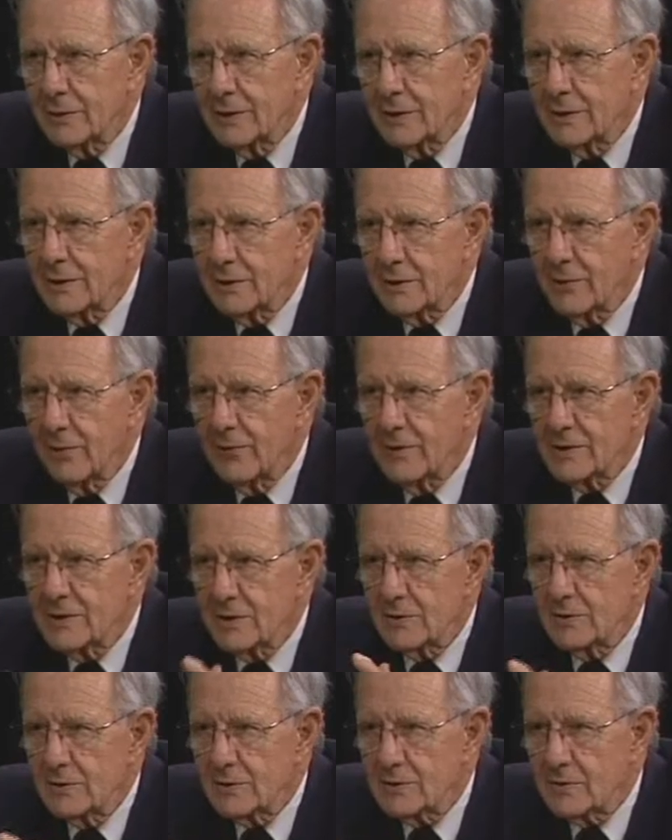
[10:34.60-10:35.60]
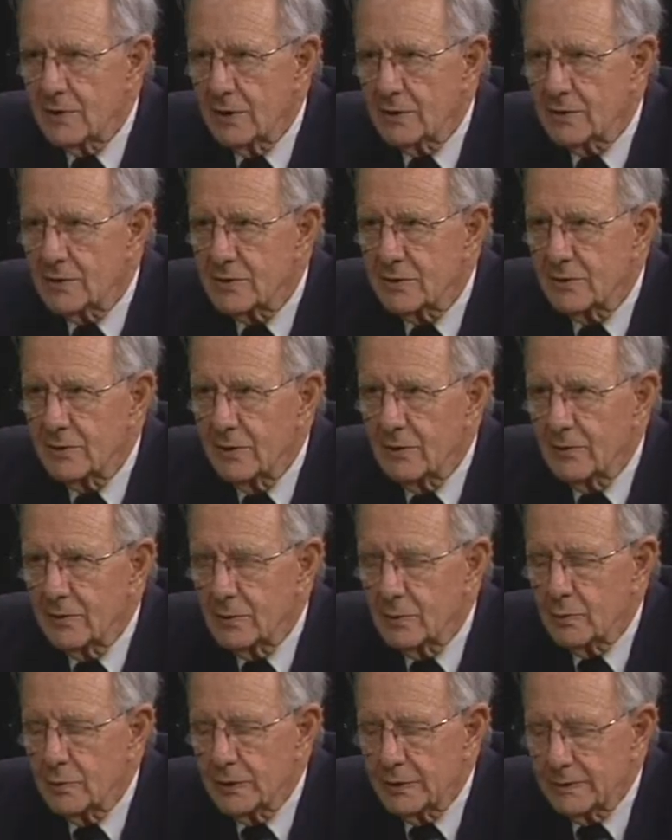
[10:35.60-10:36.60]
mm-hmm. the physical structure of
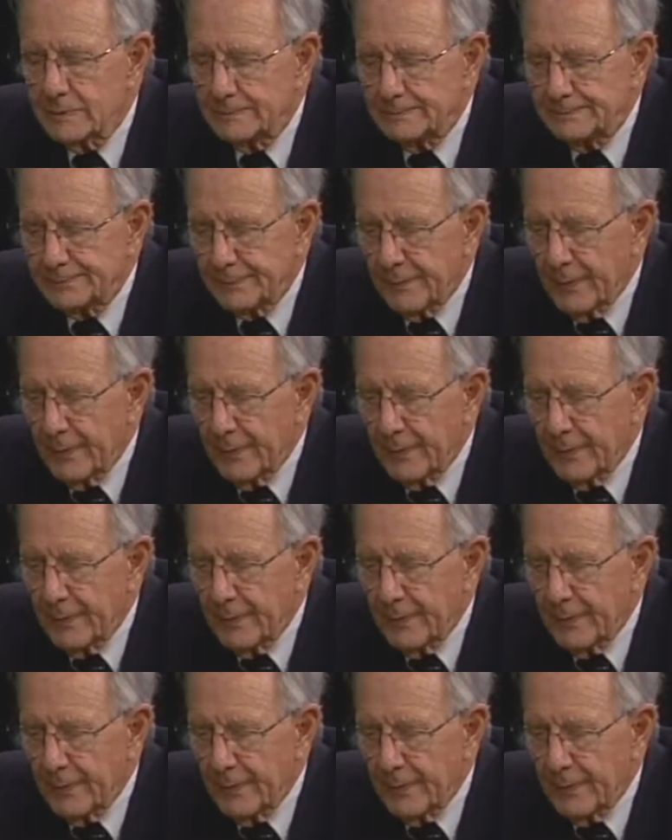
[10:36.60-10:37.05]
the wood,